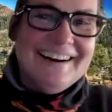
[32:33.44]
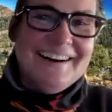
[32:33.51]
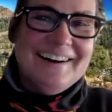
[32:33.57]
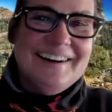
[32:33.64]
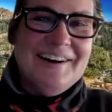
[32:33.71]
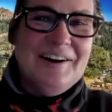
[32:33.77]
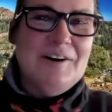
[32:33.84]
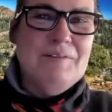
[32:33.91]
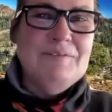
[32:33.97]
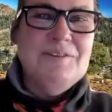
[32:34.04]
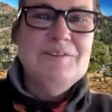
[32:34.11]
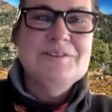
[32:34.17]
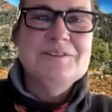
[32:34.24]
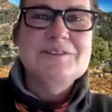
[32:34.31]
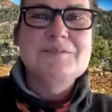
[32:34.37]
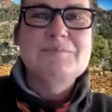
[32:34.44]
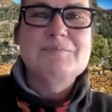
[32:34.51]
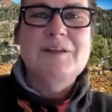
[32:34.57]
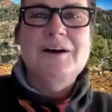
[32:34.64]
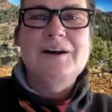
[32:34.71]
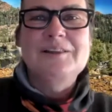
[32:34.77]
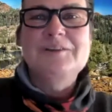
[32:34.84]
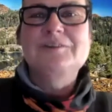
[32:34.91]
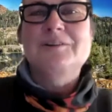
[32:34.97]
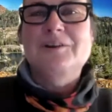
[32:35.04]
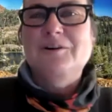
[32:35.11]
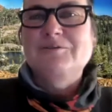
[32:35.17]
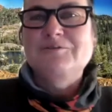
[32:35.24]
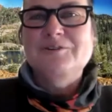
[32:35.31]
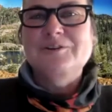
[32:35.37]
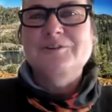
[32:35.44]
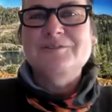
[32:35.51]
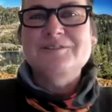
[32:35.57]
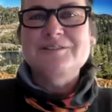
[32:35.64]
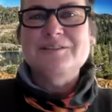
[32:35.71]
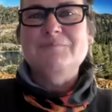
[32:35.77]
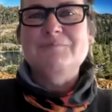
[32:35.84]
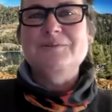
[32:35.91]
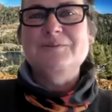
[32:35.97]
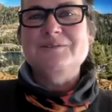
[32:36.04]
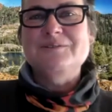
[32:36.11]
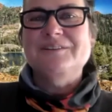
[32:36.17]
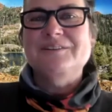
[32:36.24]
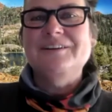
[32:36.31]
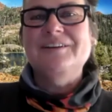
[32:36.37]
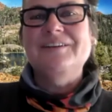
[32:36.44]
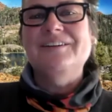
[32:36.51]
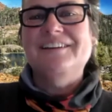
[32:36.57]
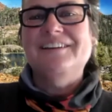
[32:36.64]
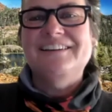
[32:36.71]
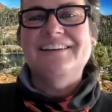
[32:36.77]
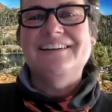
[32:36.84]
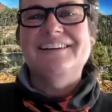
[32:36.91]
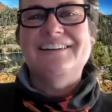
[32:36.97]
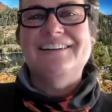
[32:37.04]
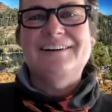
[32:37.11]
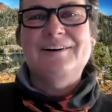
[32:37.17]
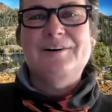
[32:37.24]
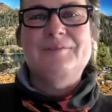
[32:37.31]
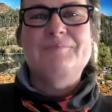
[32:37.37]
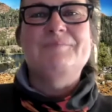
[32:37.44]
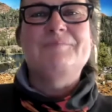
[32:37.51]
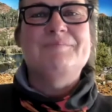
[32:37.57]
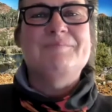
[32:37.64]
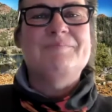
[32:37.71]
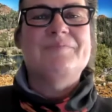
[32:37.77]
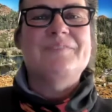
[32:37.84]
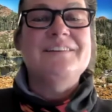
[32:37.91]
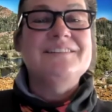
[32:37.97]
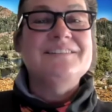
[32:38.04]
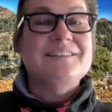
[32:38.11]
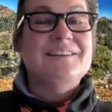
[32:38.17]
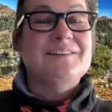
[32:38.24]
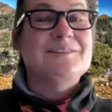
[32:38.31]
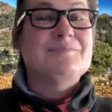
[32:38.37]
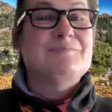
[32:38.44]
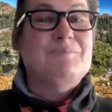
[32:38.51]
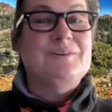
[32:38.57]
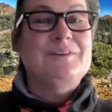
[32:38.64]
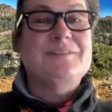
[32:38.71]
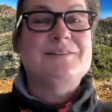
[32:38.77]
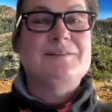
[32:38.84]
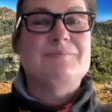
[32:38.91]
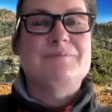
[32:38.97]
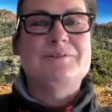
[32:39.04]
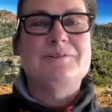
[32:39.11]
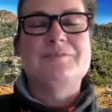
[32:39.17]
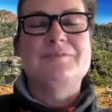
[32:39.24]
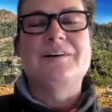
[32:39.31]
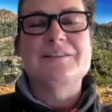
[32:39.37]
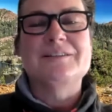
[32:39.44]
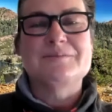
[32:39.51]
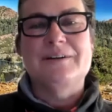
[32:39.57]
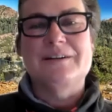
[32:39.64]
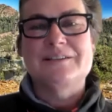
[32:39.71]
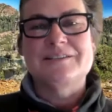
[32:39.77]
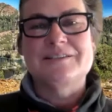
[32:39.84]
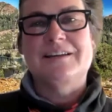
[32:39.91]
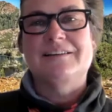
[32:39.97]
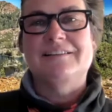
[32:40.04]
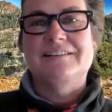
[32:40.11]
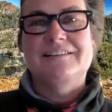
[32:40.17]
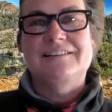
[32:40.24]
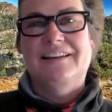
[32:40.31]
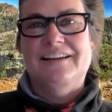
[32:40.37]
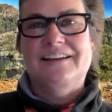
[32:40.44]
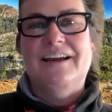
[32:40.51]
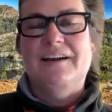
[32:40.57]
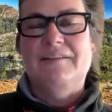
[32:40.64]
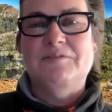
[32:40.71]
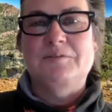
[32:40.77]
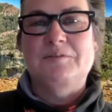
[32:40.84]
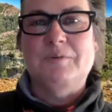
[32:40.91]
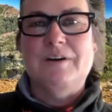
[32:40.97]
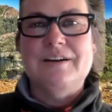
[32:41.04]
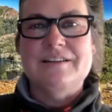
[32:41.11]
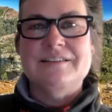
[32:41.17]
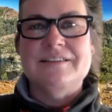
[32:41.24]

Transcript: You just apply a little low frequency boost on there, and it sounds pretty similar to Voxbox at like half the price.